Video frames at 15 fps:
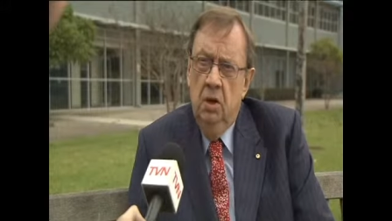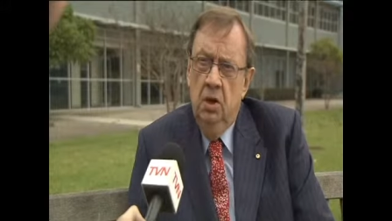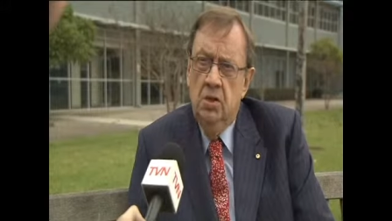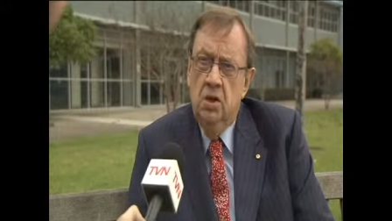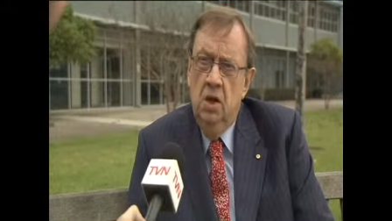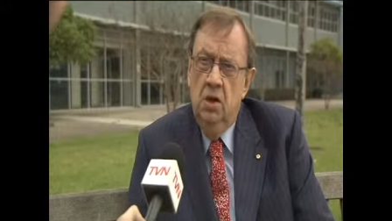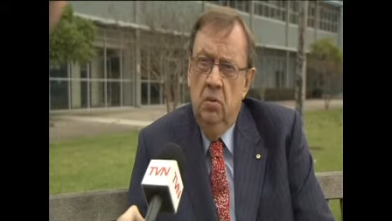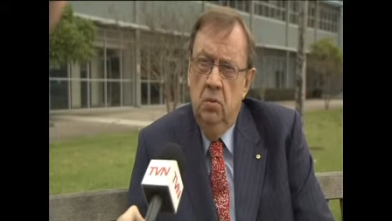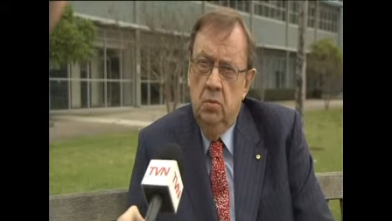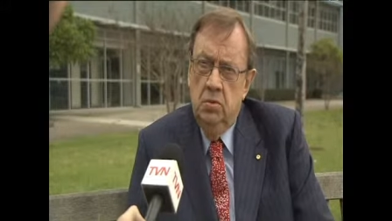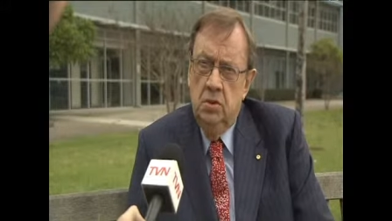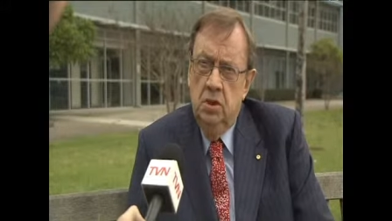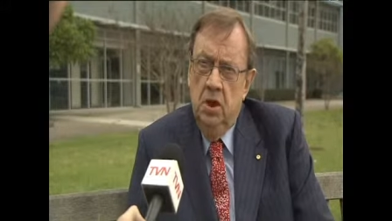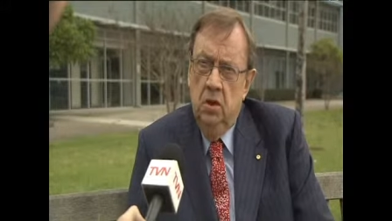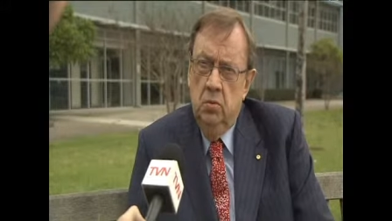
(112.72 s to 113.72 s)
because I knew it
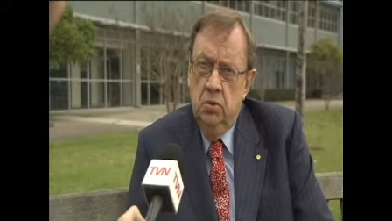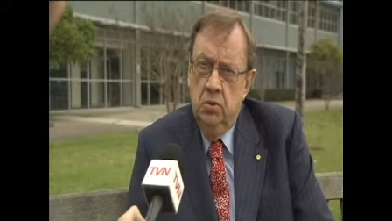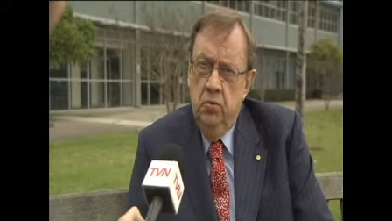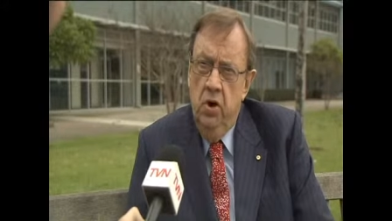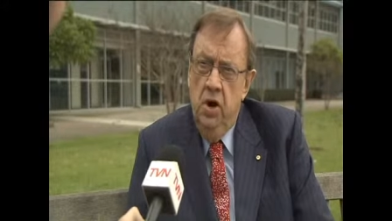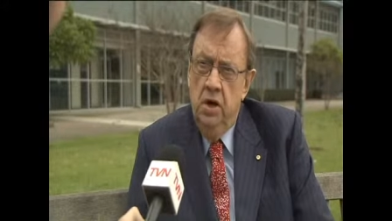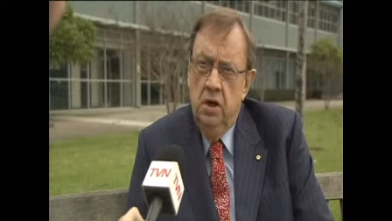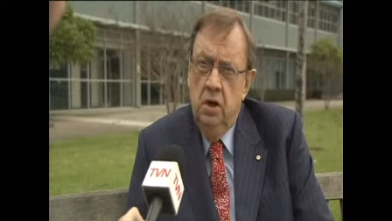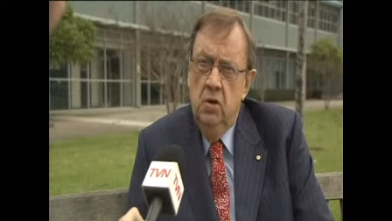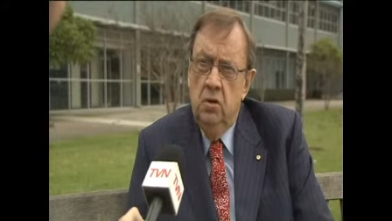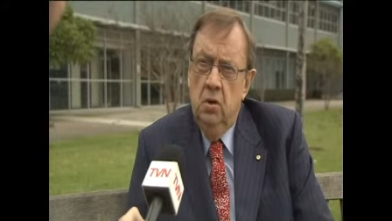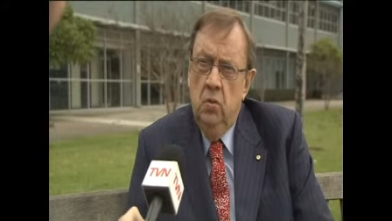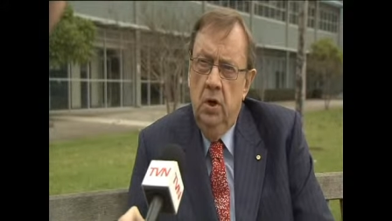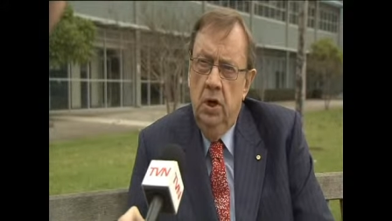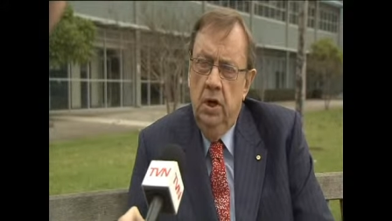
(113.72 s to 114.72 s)
was it was right along
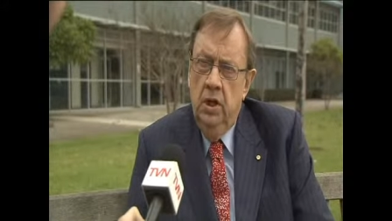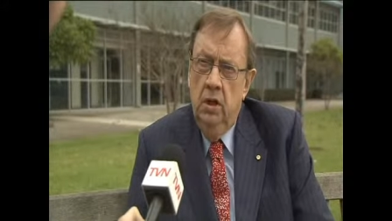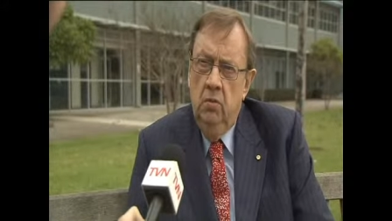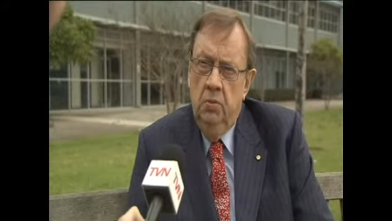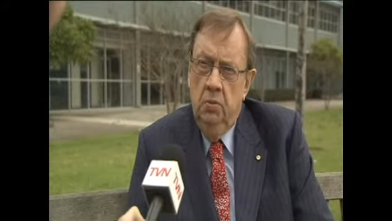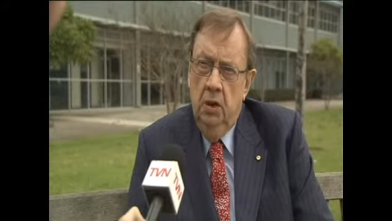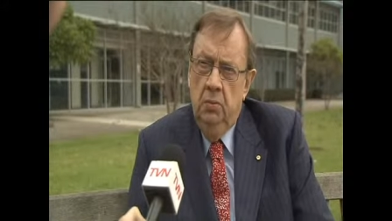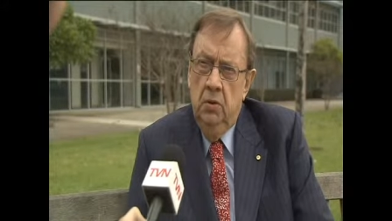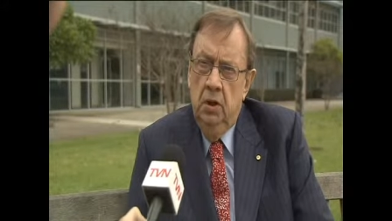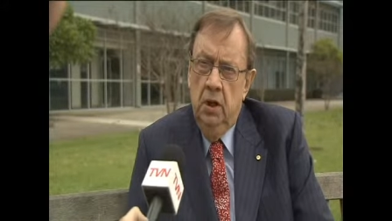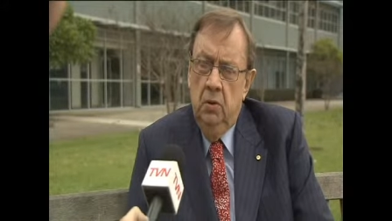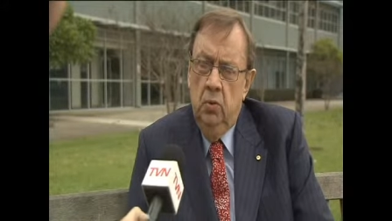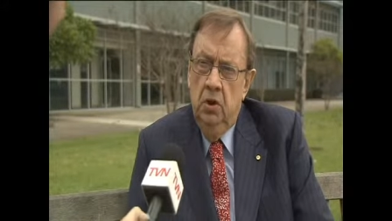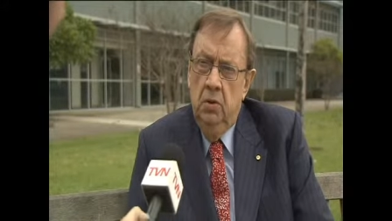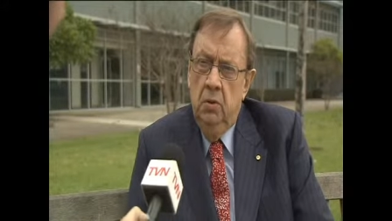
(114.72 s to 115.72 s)
the way, and there were people
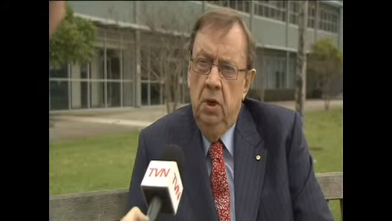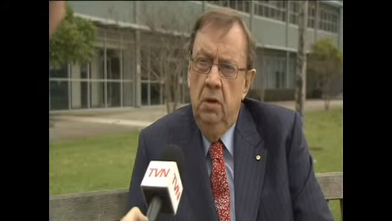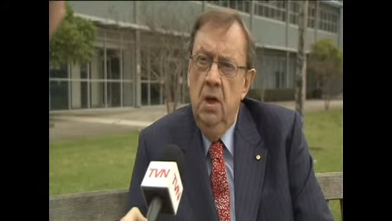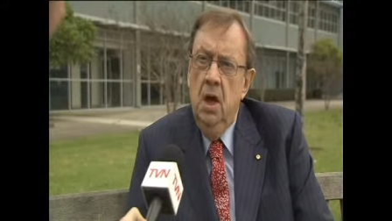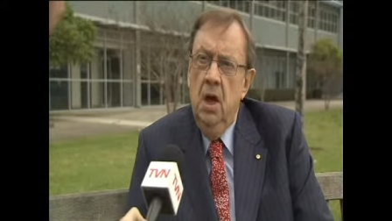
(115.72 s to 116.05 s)
there with me.